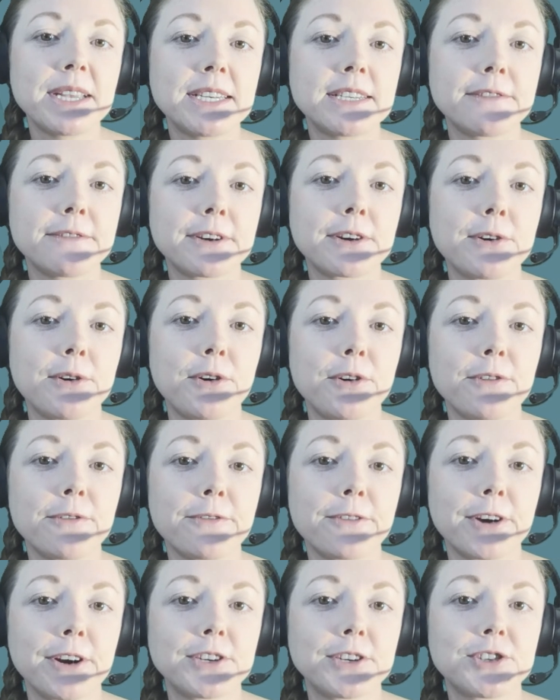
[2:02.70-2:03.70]
difficult
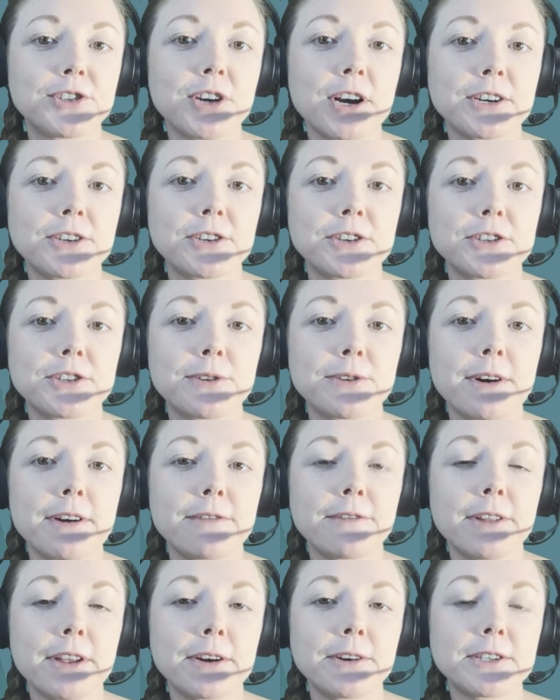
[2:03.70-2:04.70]
for instructors who
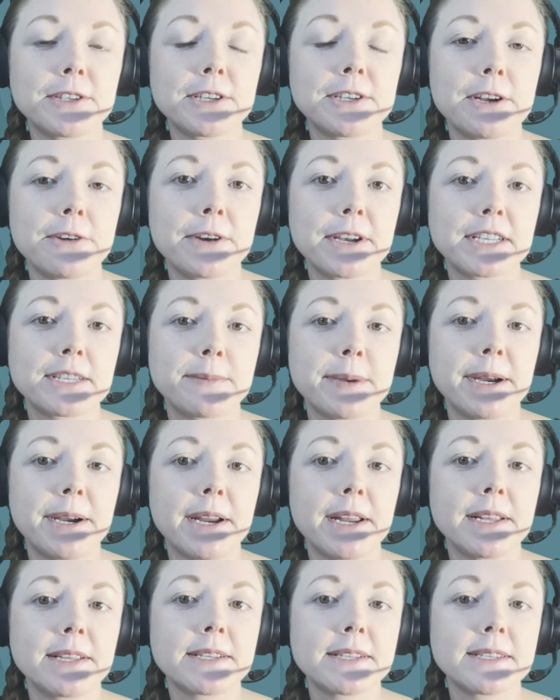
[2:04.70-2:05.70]
have little to no
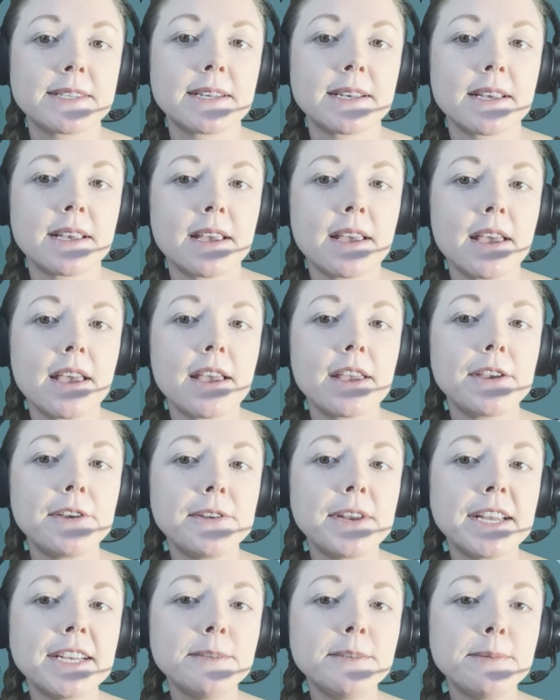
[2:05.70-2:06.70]
experience.
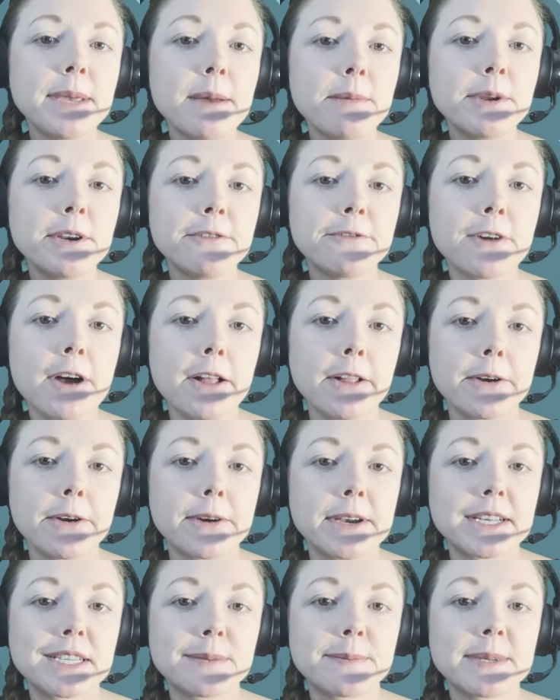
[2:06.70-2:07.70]
You need to be able to follow
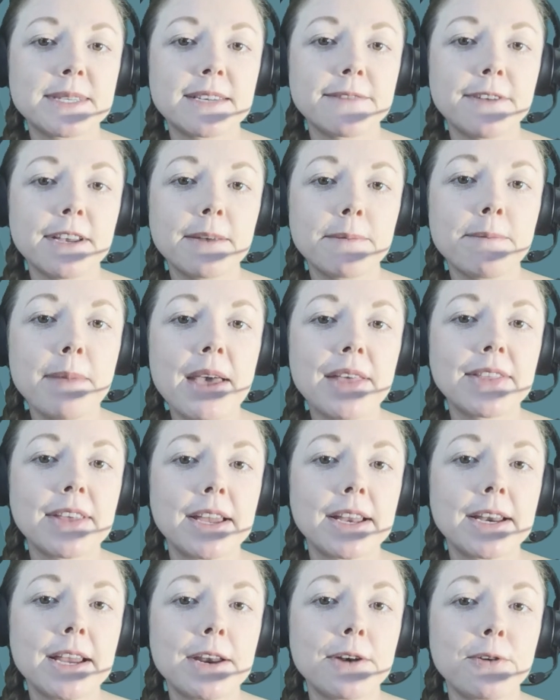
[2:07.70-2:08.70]
a specific
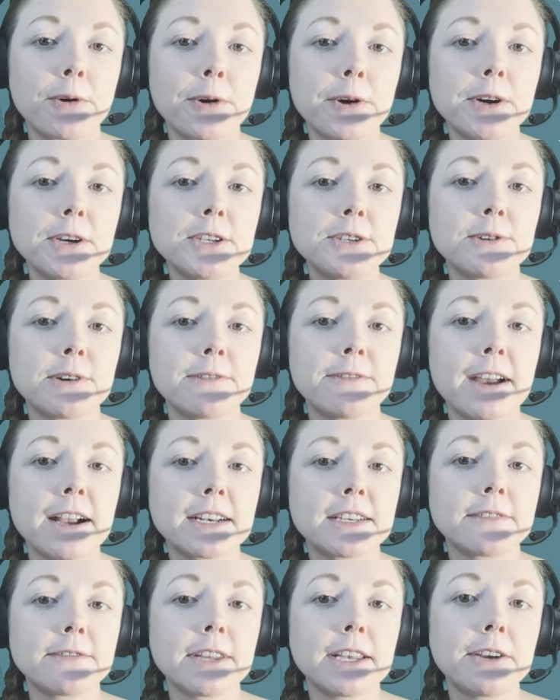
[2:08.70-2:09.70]
method in order to
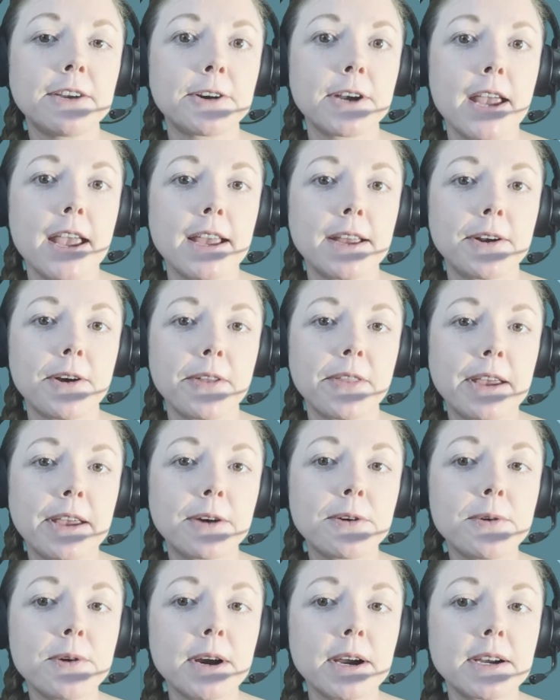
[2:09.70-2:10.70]
effectively create an
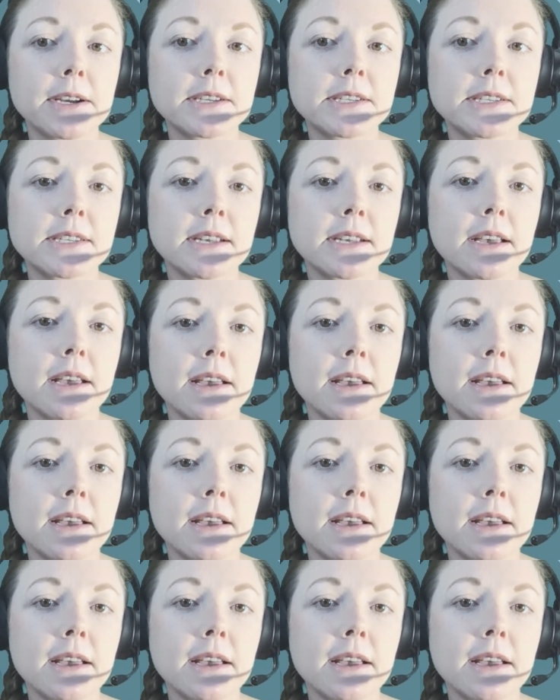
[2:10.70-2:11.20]
online course.